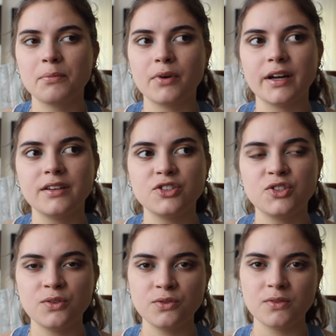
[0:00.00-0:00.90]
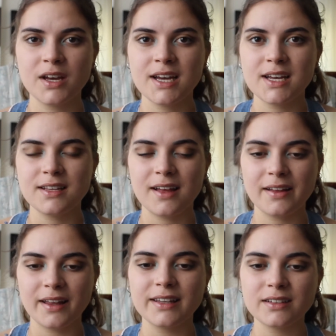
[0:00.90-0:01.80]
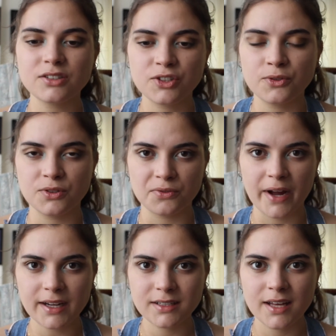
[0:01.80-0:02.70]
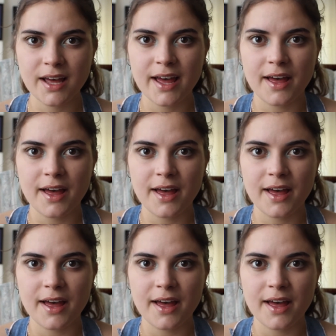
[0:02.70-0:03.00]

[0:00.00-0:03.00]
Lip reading: but a little too direct.